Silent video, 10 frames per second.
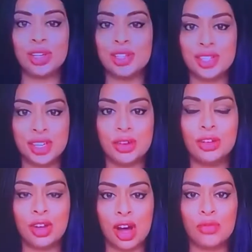is
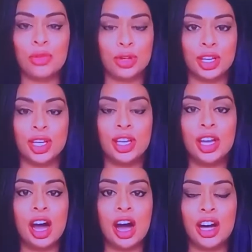still not
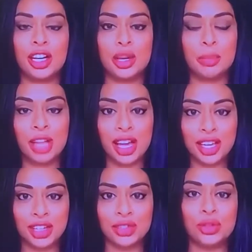fully
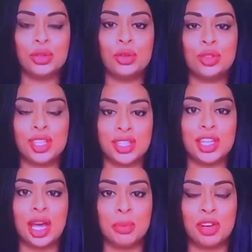compliant to this
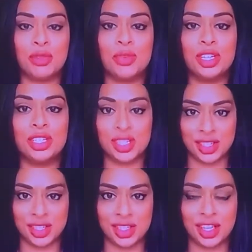type of
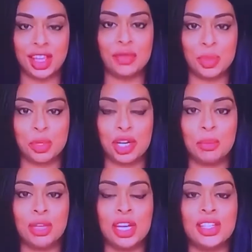distancing that was put
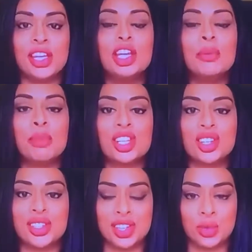in place, much
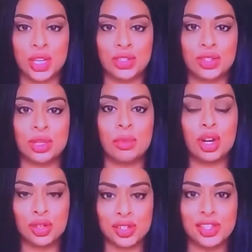less in Western
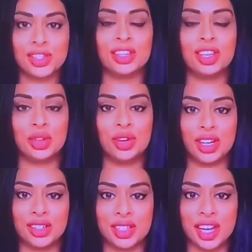democracies like the
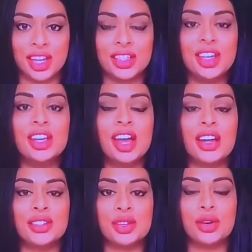United States.
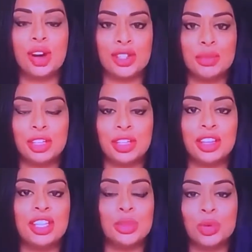And so
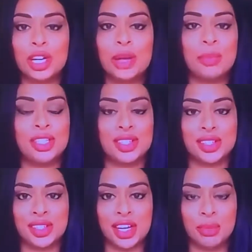ultimately, this wouldn't have been
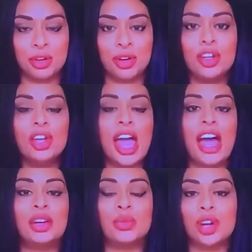sustainable.
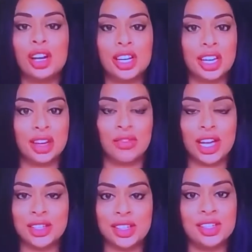And we're not going to get a
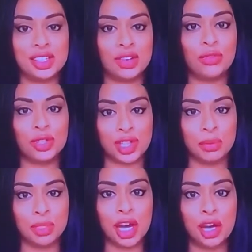vaccine still for
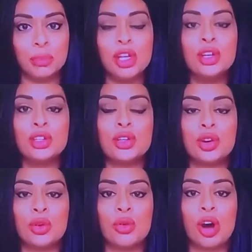some time.
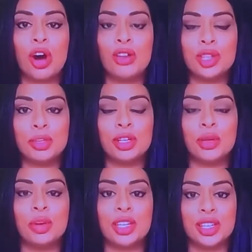So ultimately,
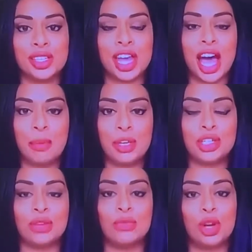what needs to happen
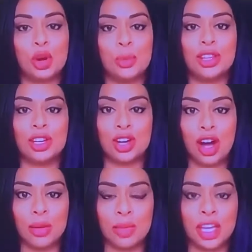to reopen the
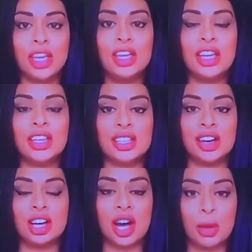economy is
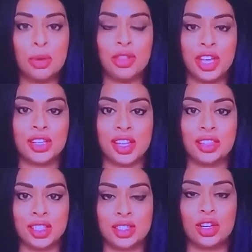a couple things
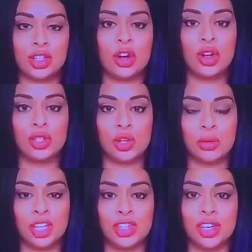that this doctor also
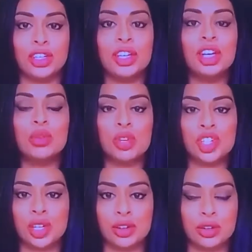mentioned,
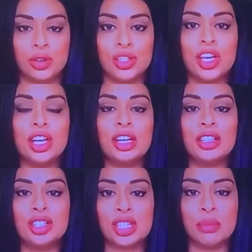which includes
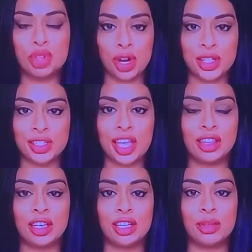some trust
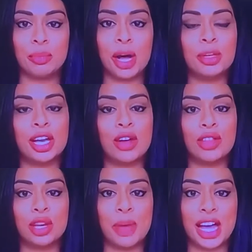that the public
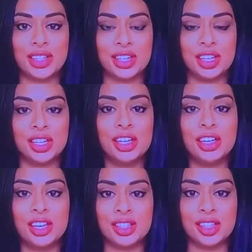health capacity
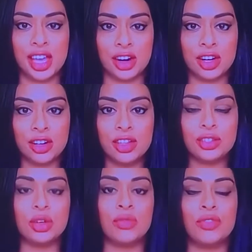is there.
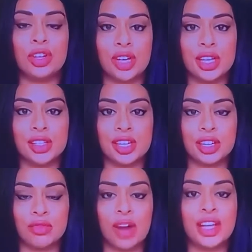So if there is
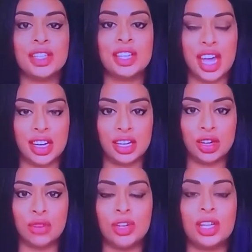a rise again in
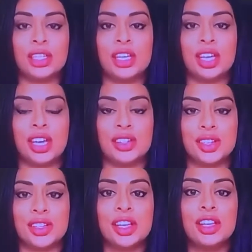COVID-19
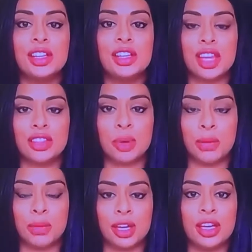cases, that
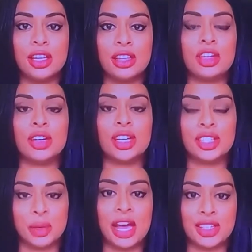there is
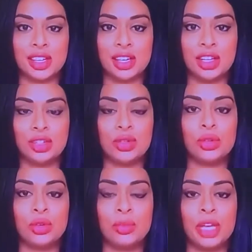capacity
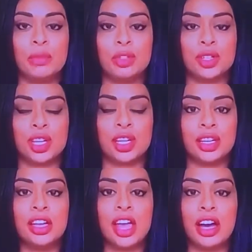to be able to
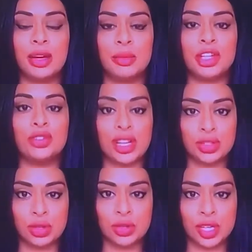
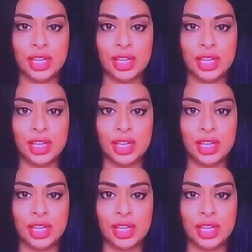address those